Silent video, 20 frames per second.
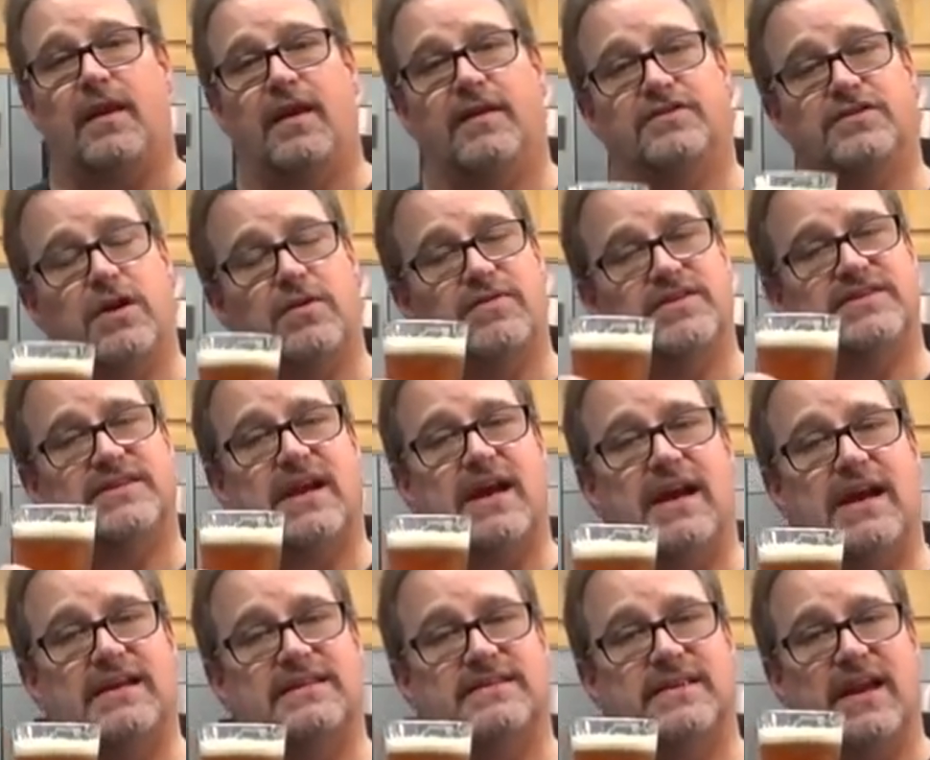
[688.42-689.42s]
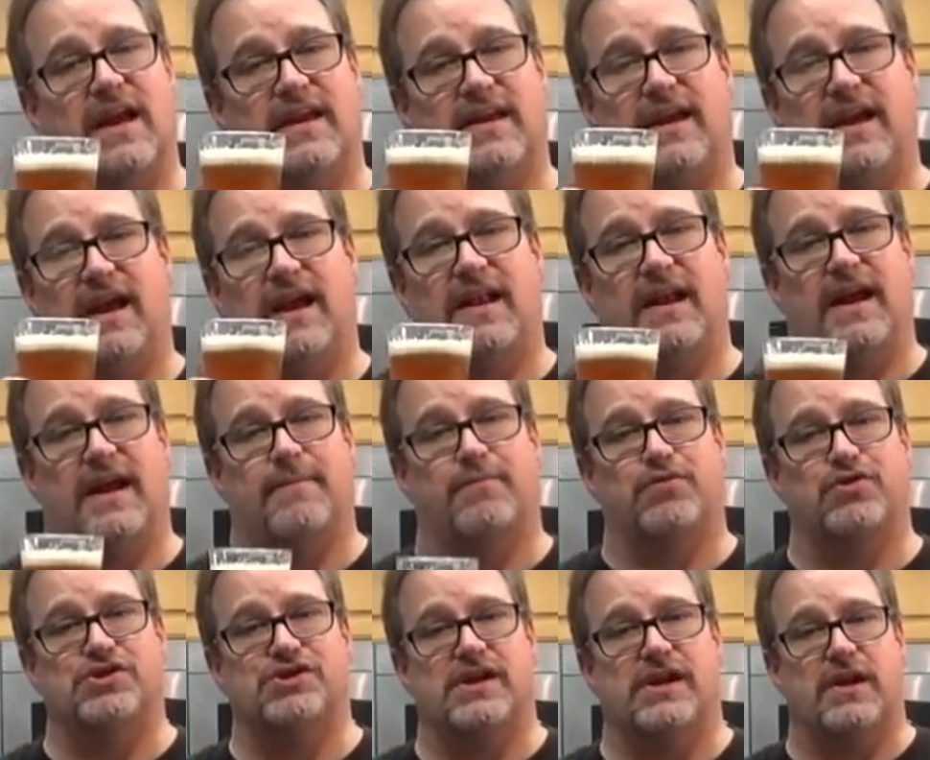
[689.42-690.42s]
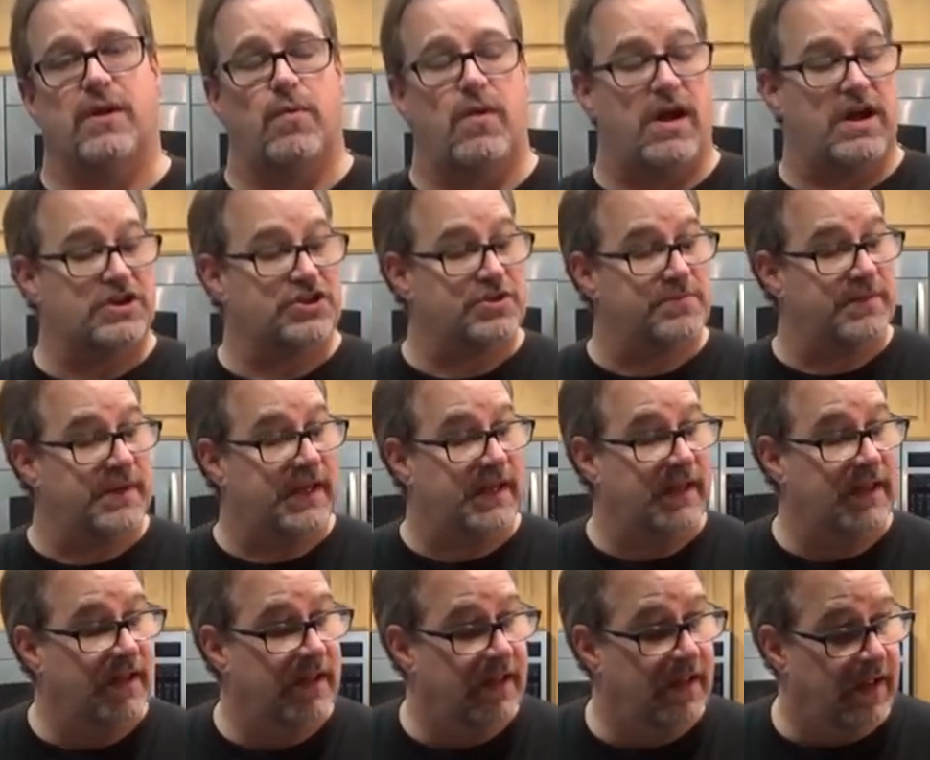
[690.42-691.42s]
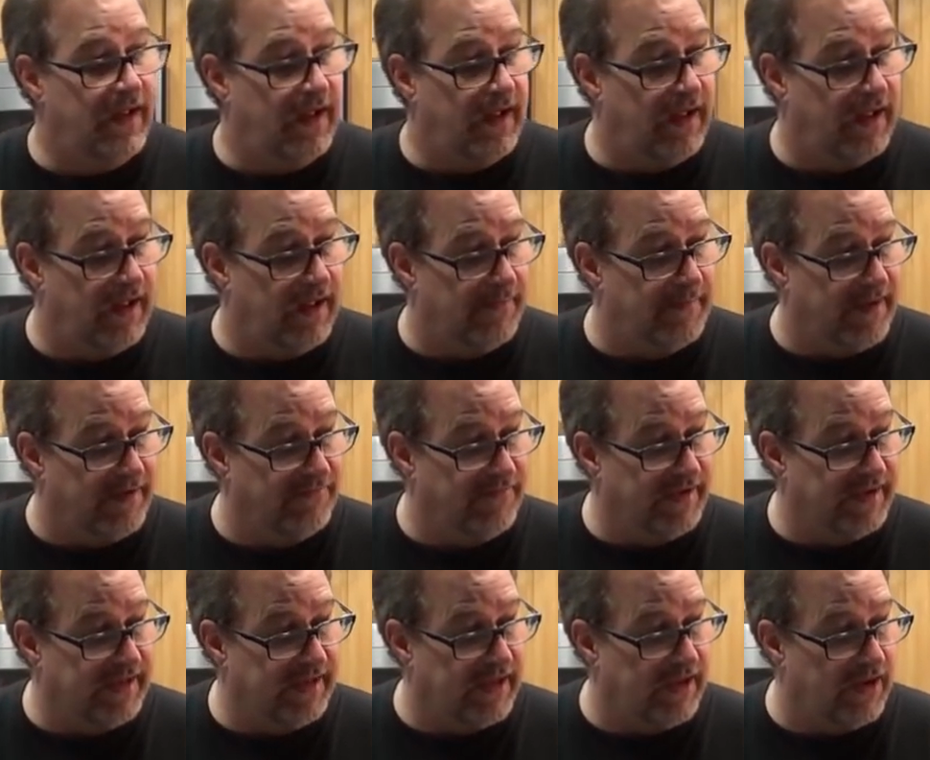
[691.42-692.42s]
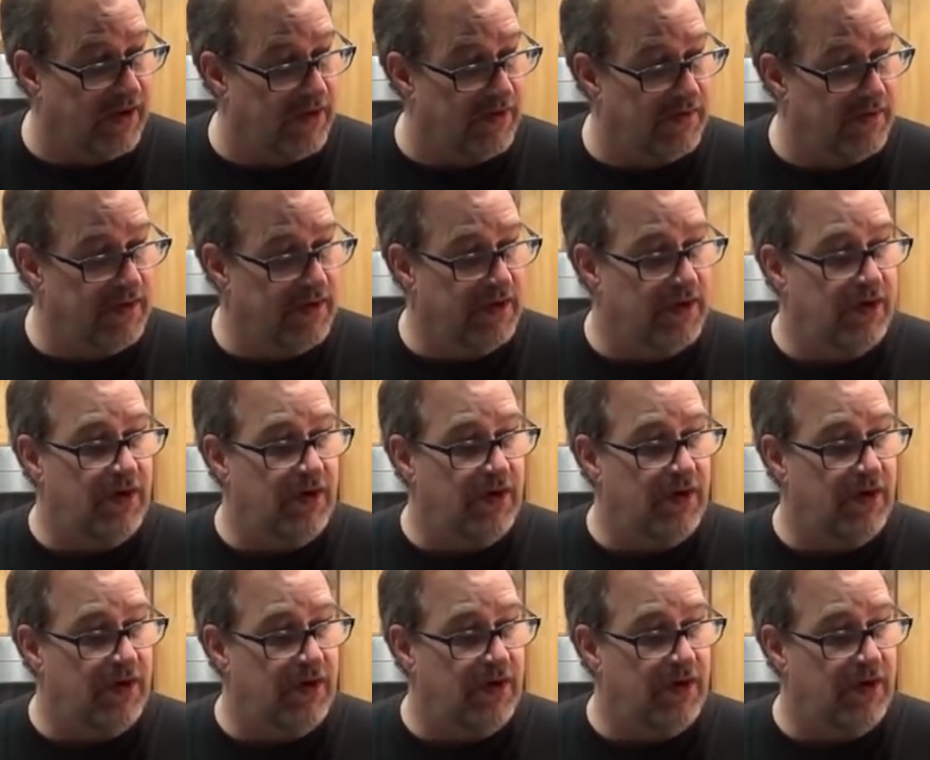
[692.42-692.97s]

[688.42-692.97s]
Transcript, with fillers: So always, guys, again, I appreciate you watching me, uh, my video.